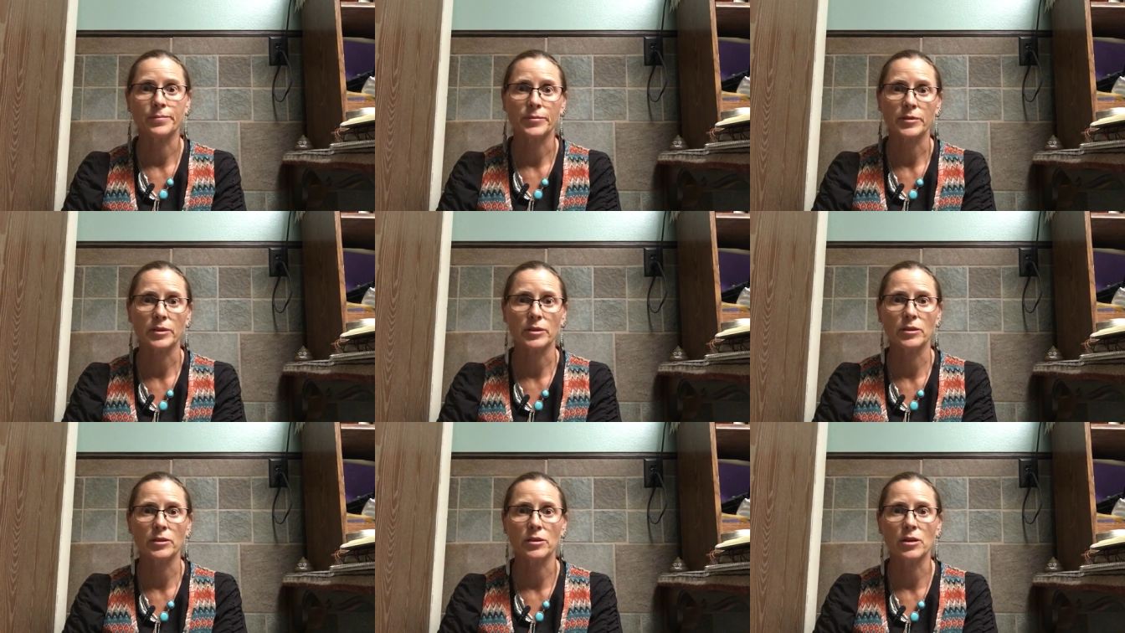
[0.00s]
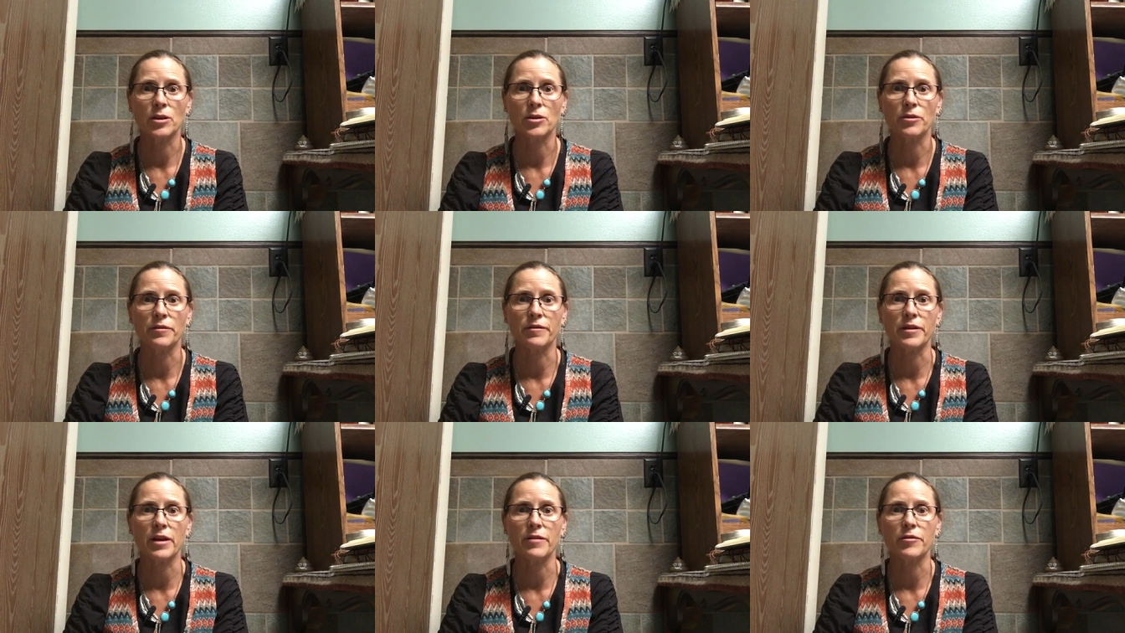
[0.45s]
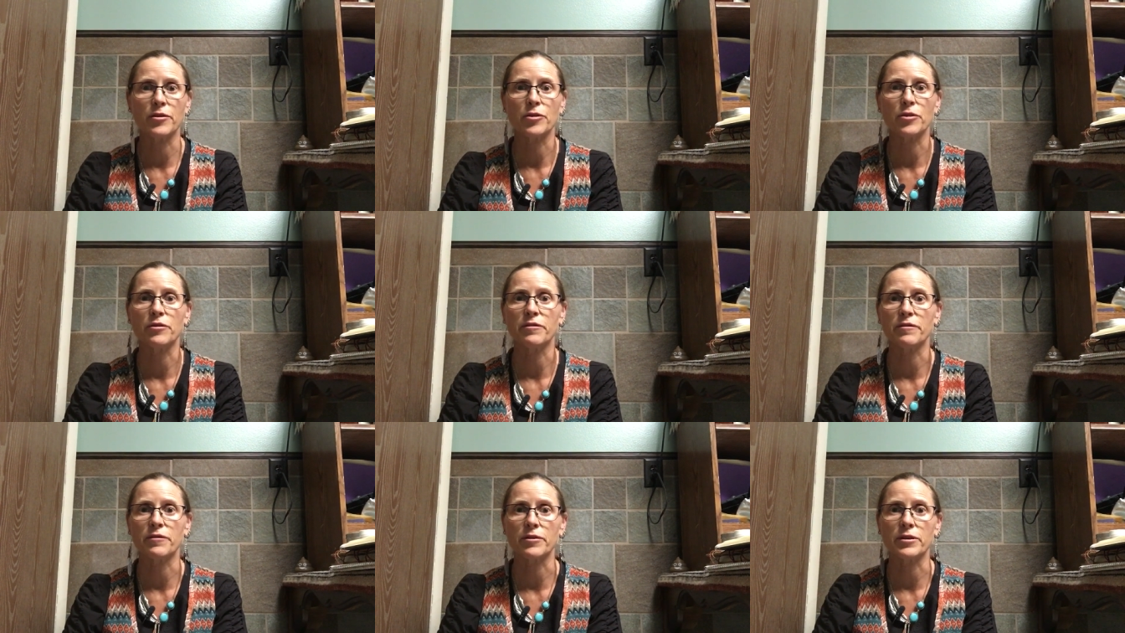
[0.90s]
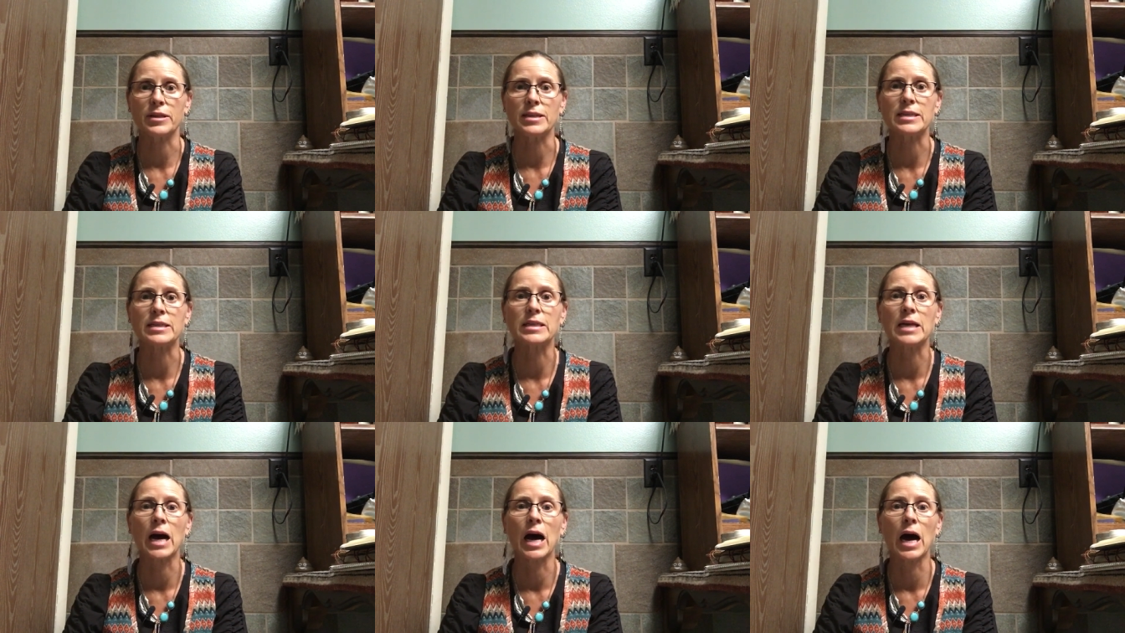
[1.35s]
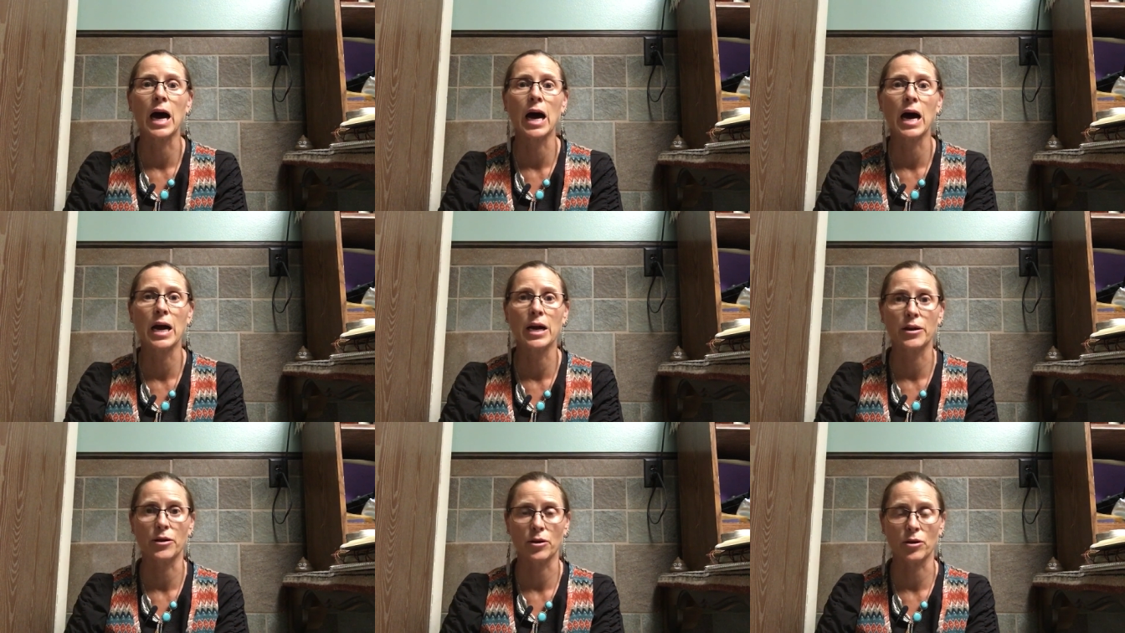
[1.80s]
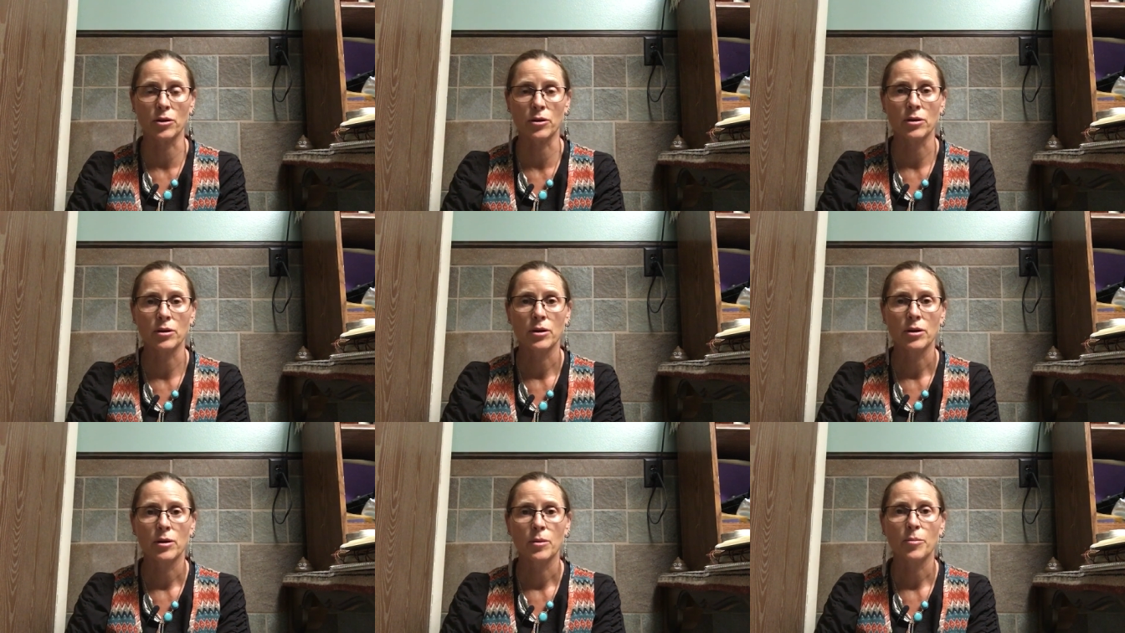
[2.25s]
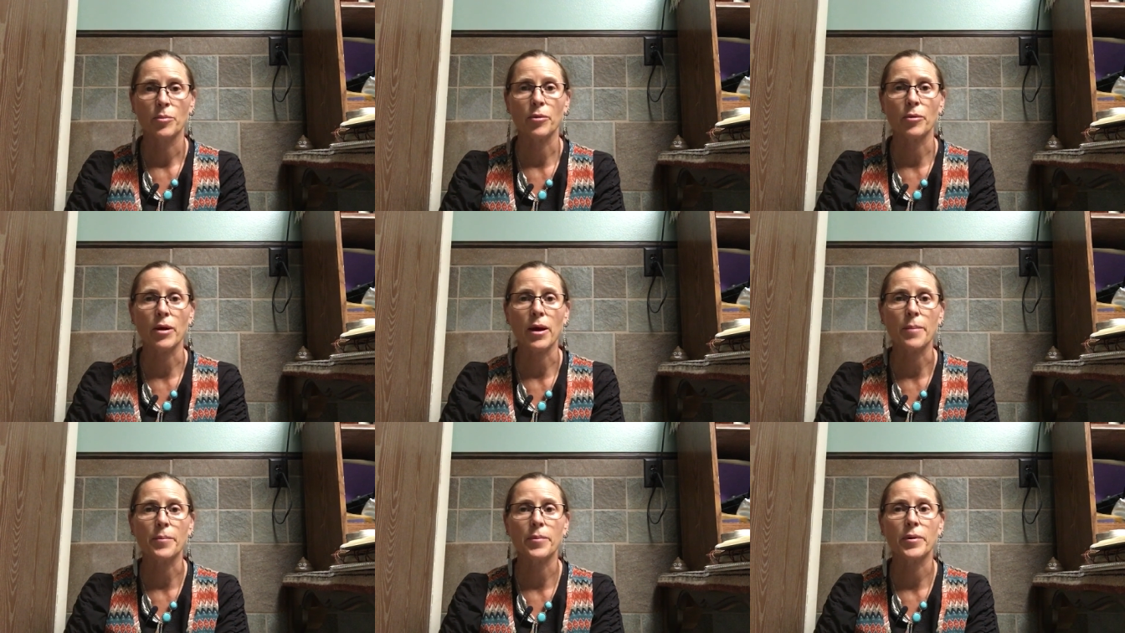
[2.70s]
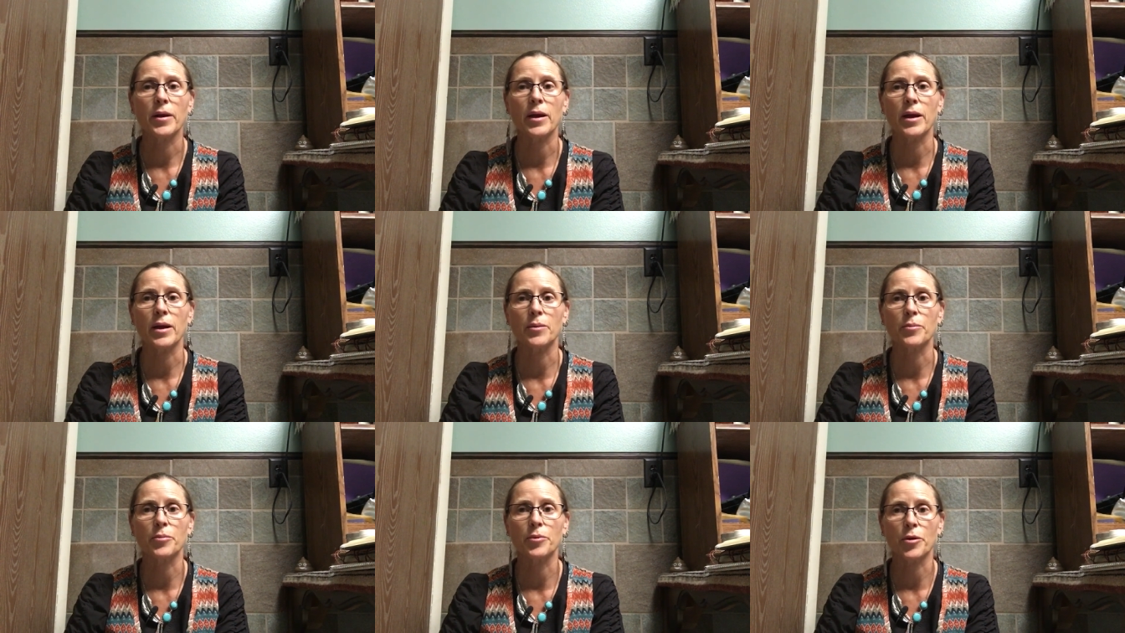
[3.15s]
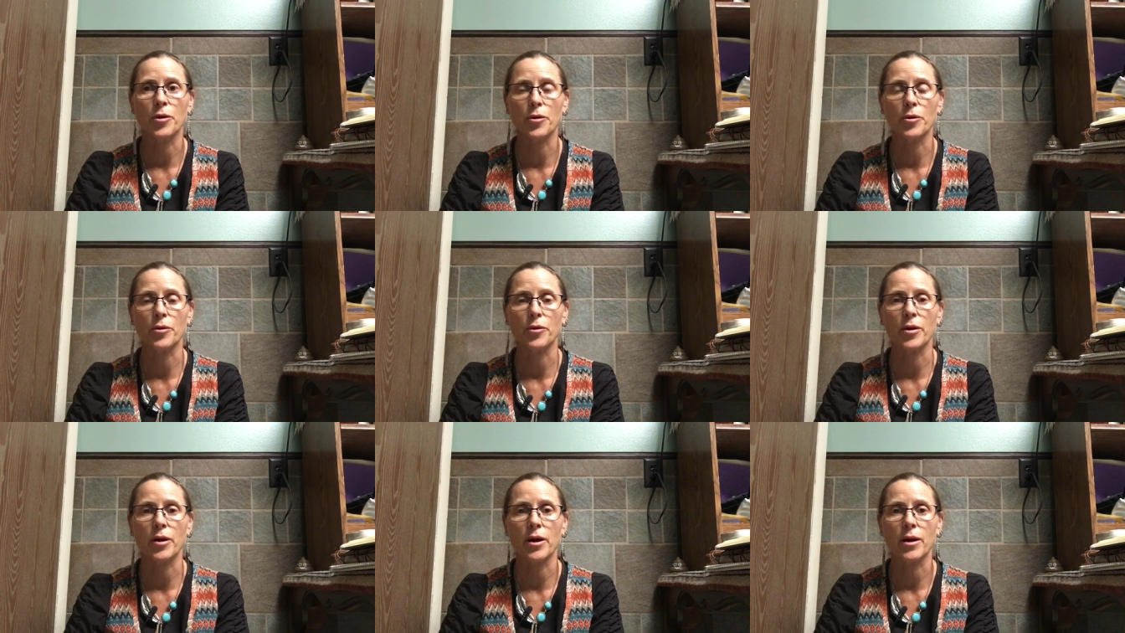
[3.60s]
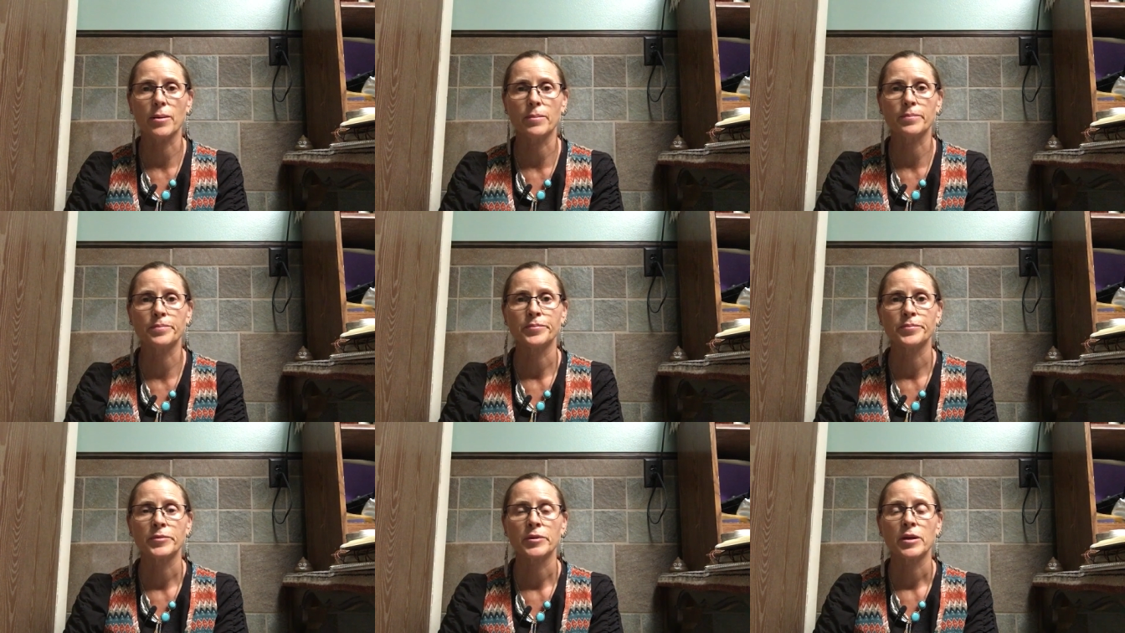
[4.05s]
a little under 500 for the entire prep and program.